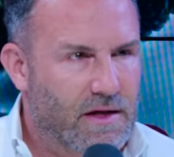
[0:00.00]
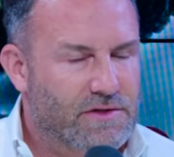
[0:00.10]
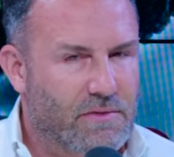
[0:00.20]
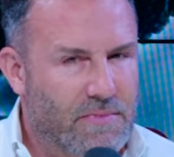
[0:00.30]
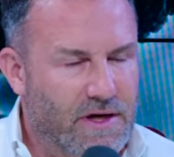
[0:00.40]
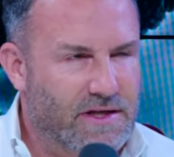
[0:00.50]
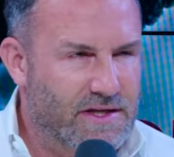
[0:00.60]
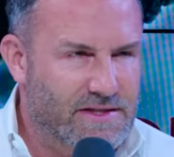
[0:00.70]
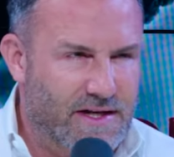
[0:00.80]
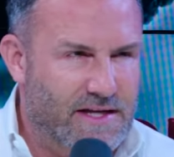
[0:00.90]
So money
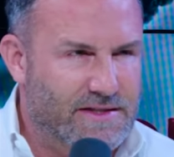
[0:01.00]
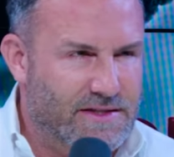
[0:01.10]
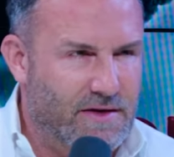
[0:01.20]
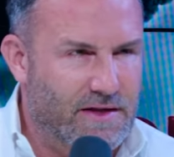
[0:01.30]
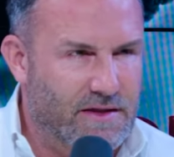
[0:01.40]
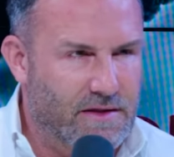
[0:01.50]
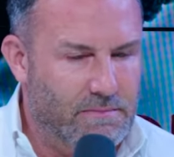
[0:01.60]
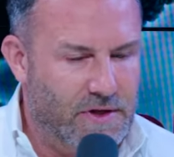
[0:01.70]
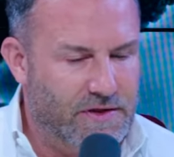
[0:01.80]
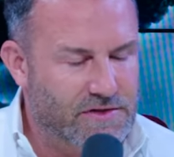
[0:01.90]
isn't necessarily,
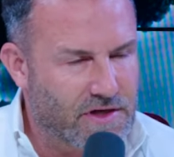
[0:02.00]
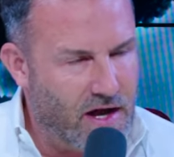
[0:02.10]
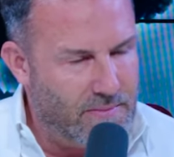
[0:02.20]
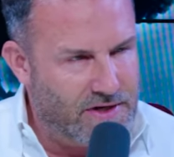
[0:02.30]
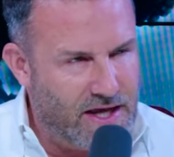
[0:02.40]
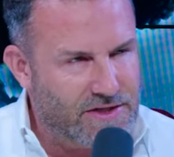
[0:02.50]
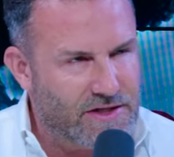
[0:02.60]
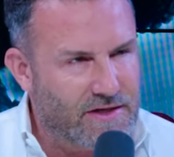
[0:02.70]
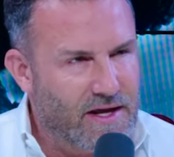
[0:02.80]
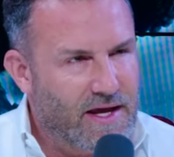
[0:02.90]
but there's a combination,